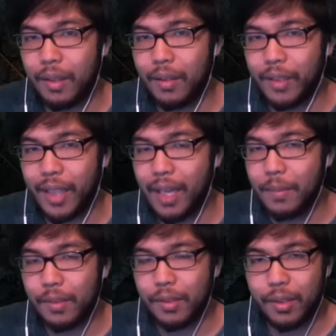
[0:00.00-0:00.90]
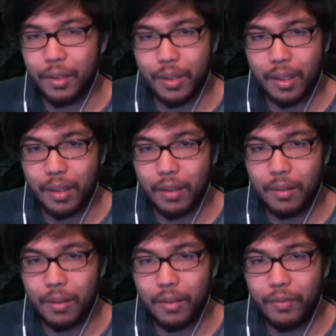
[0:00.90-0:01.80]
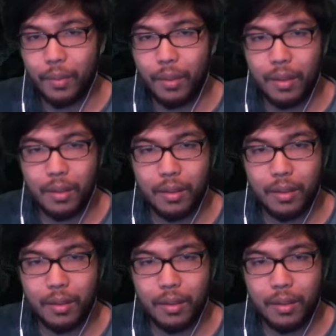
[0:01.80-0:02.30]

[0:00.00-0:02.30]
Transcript: of the games. You should go check it out if you want.